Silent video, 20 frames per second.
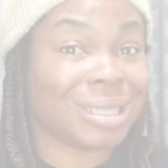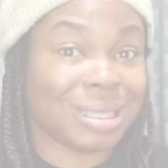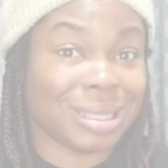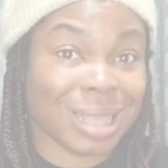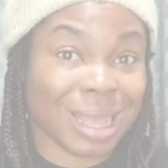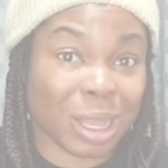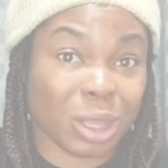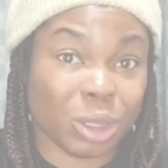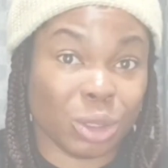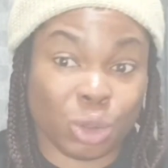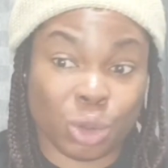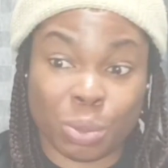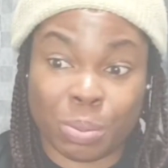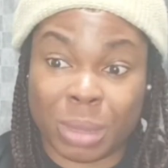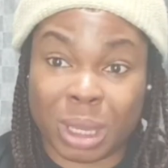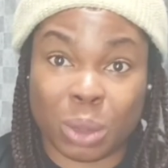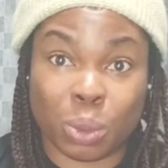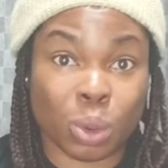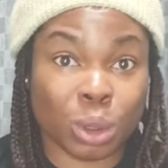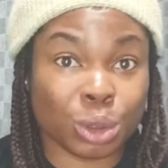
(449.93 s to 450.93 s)
that you
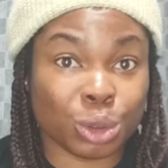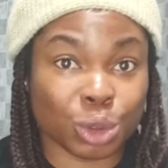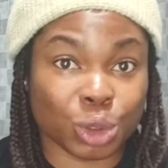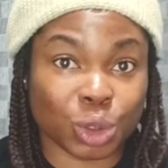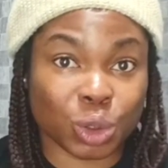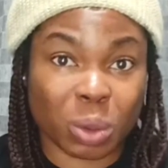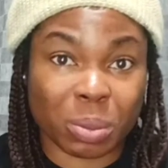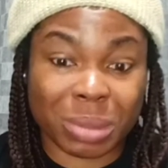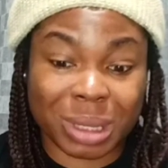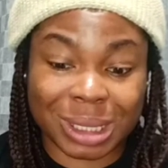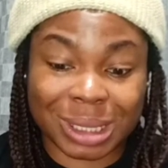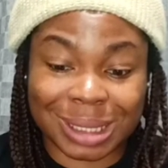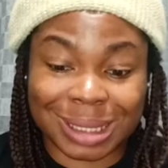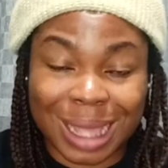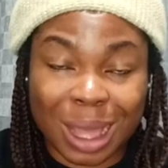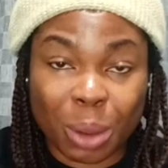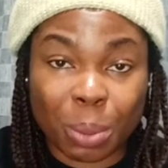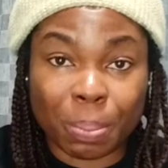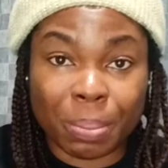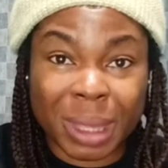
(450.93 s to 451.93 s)
may want to submit
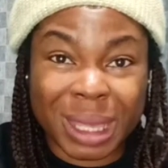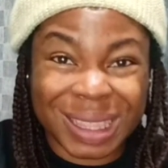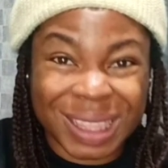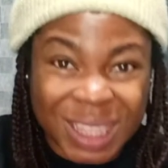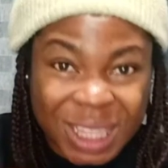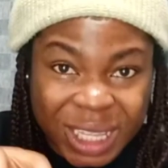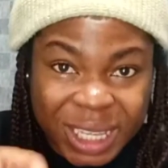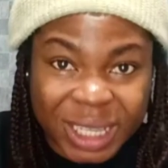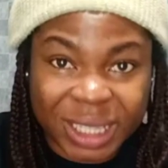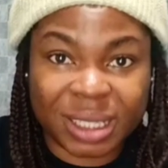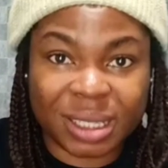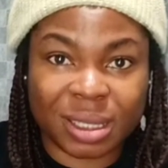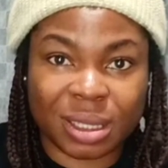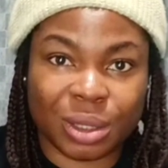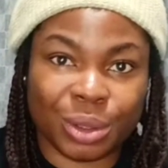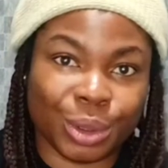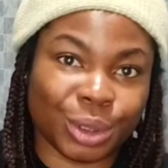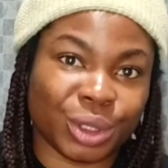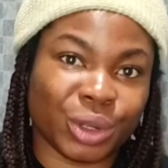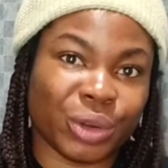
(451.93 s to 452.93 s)
that may need
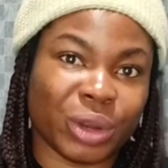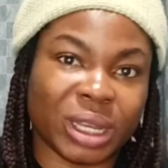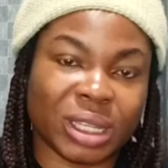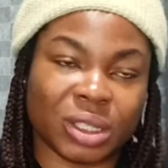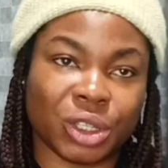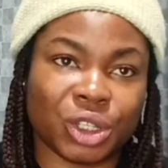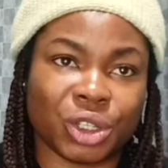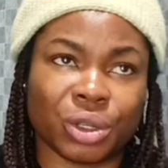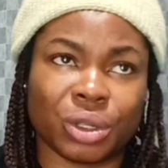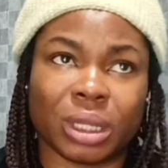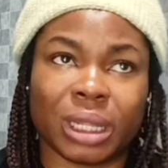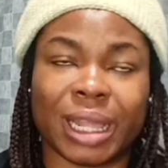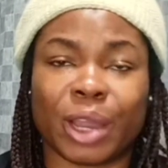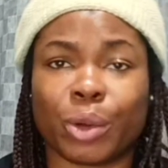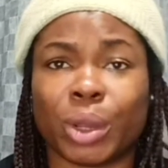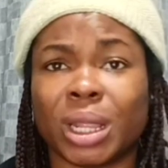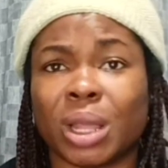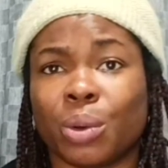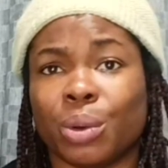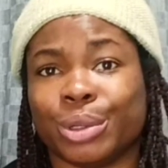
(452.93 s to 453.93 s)
notarization. Like
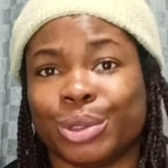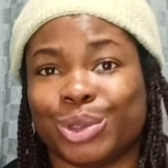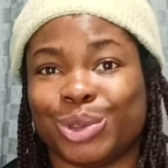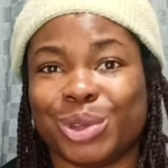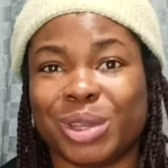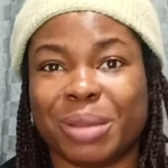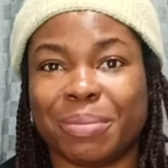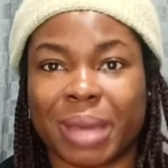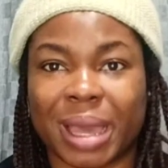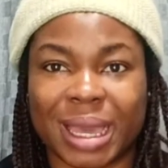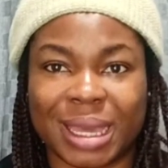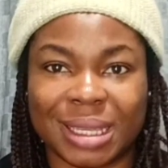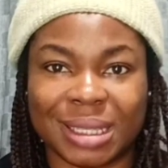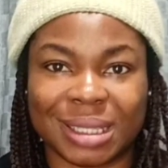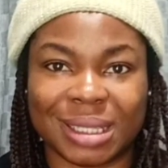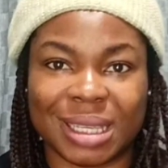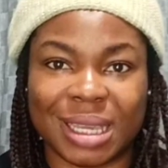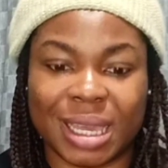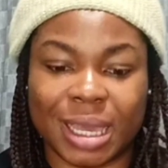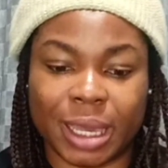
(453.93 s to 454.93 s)
when I was doing my
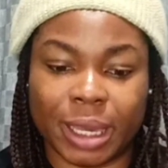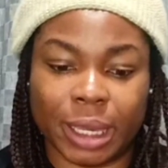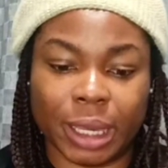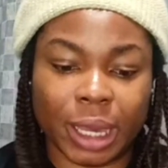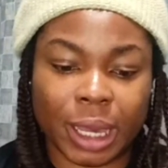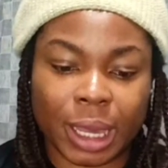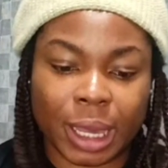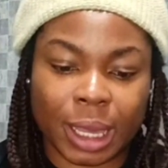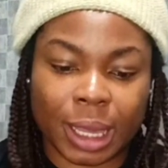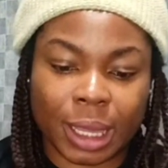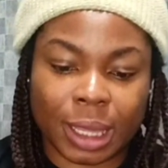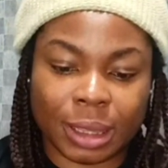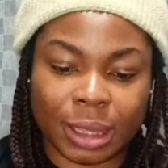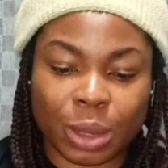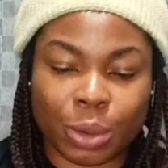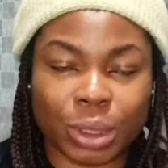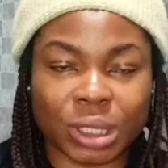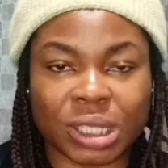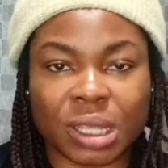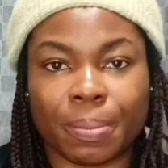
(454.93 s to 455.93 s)
ECA, there
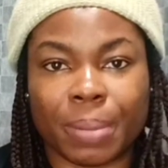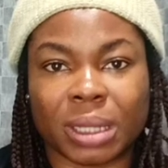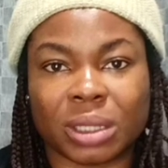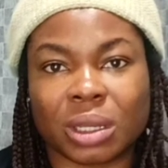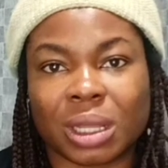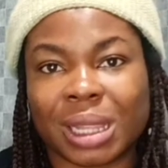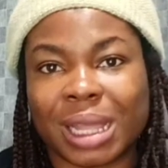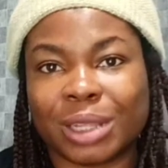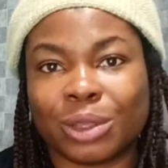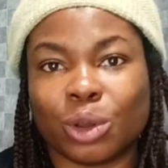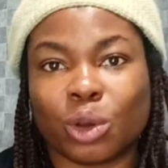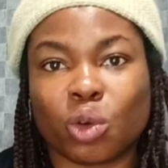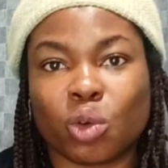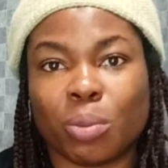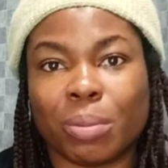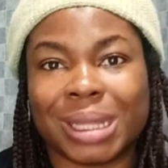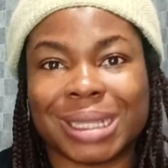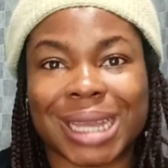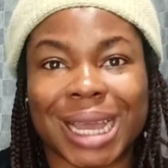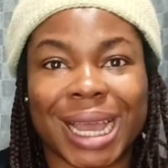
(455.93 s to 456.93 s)
was a particular
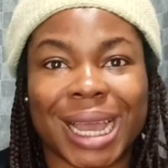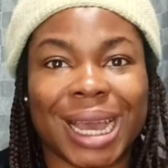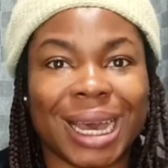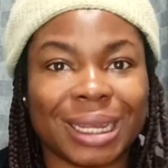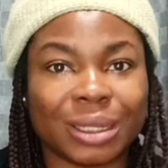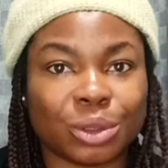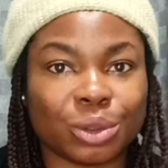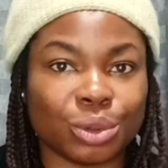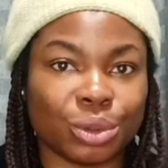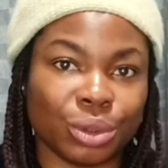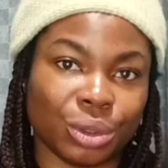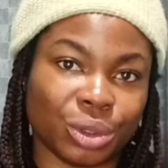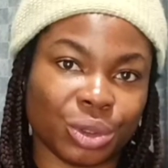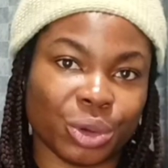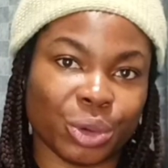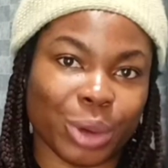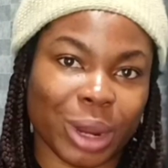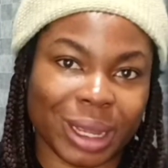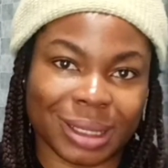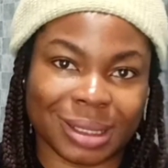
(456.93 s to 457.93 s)
document I had to
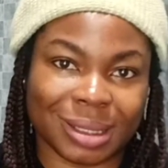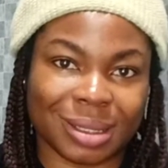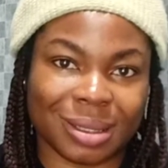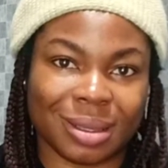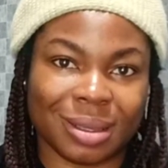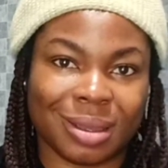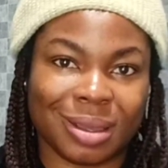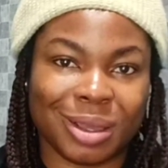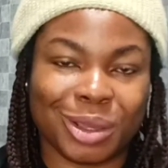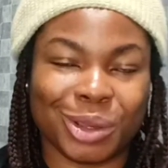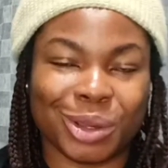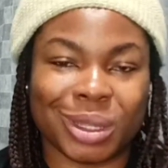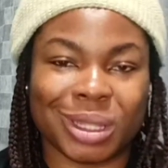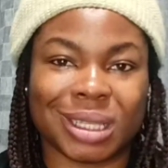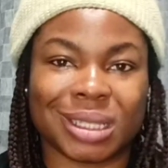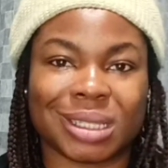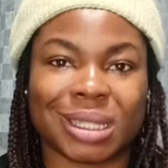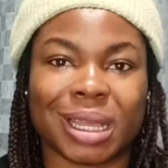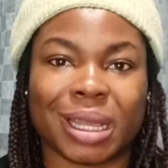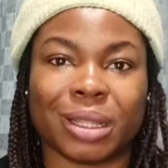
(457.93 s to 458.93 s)
notarize. You
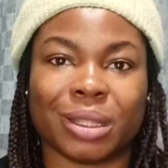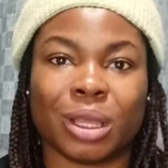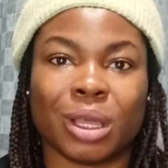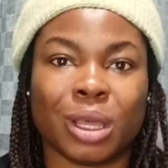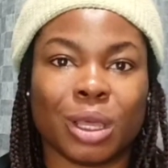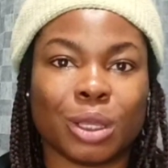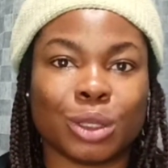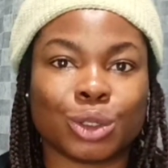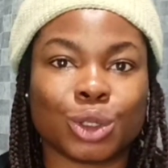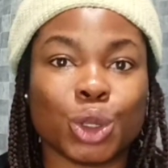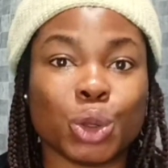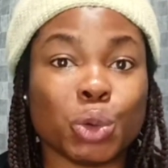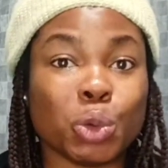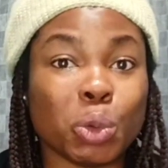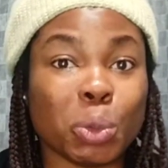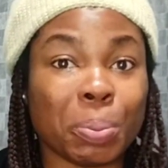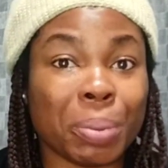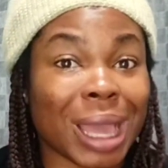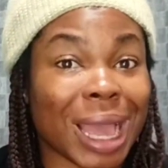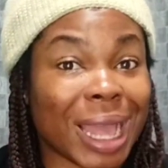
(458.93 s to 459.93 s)
understand? So you will
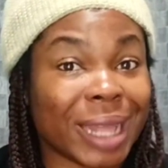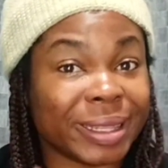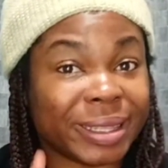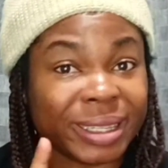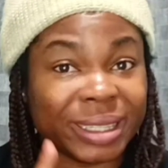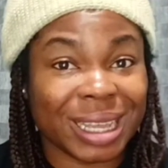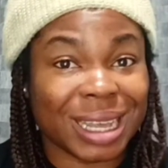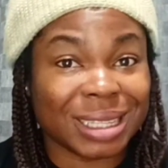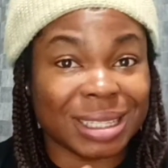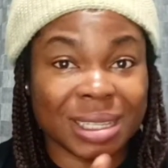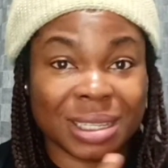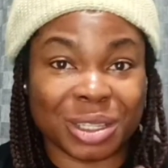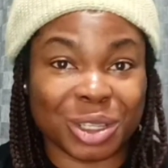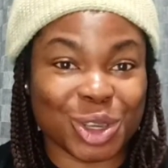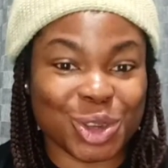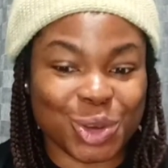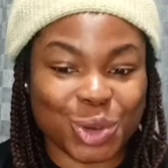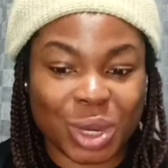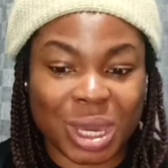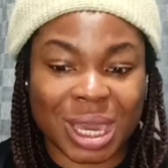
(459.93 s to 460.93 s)
pay. I did that in
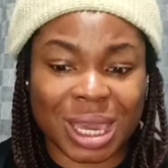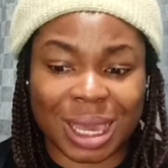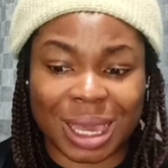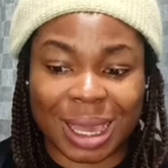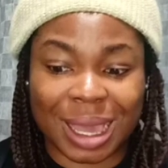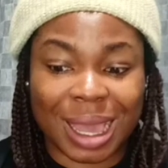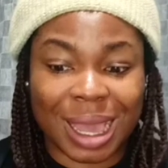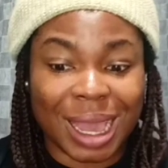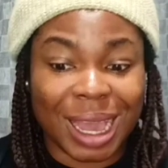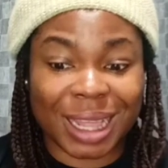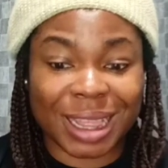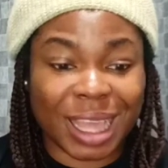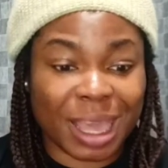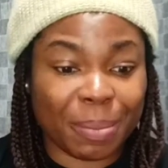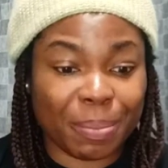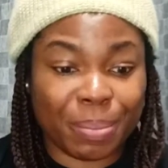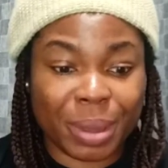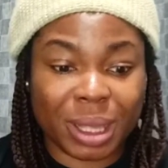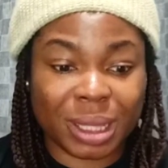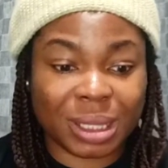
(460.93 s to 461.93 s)
the UK and I
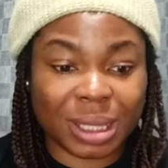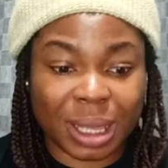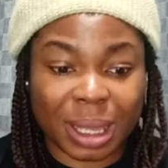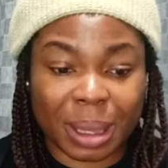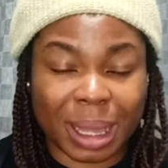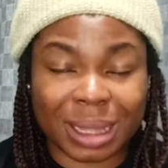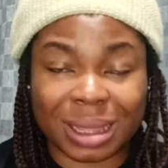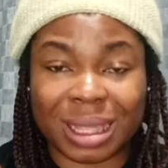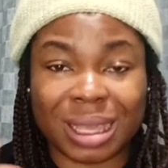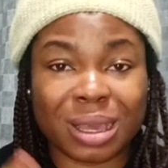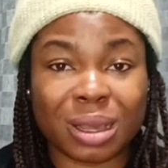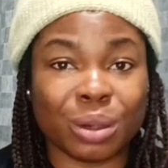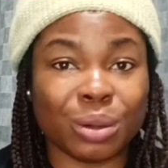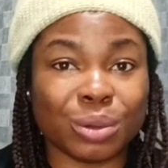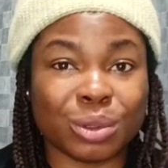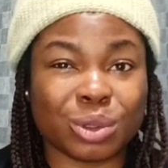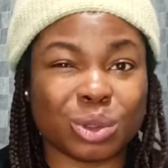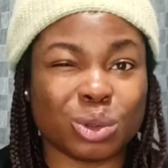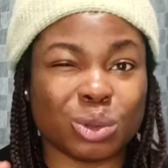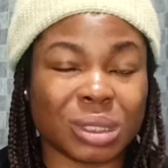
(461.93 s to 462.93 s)
paid, I think,
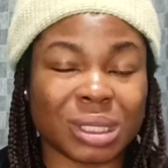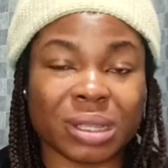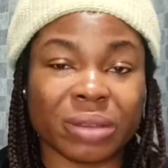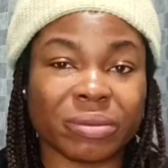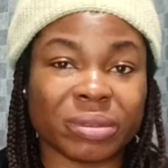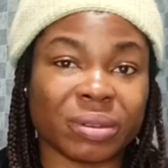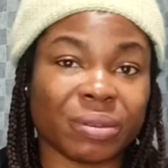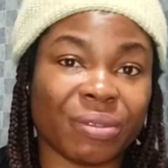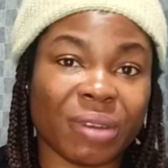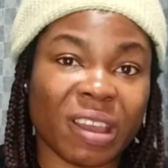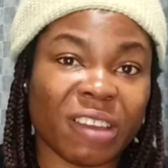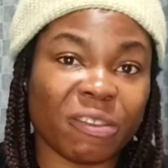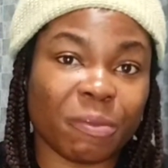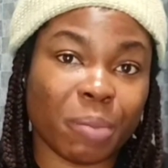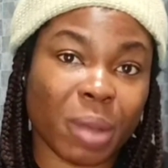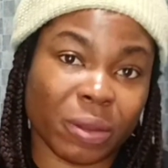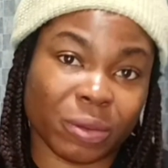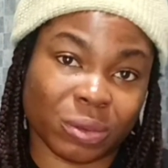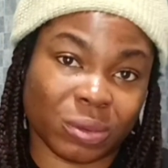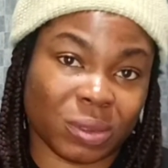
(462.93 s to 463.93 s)
close to
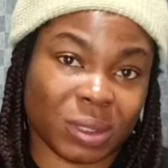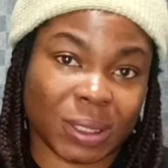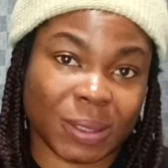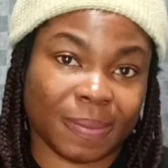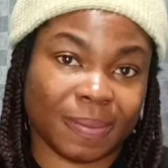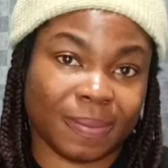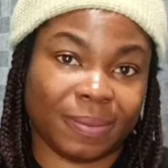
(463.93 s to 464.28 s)
£75.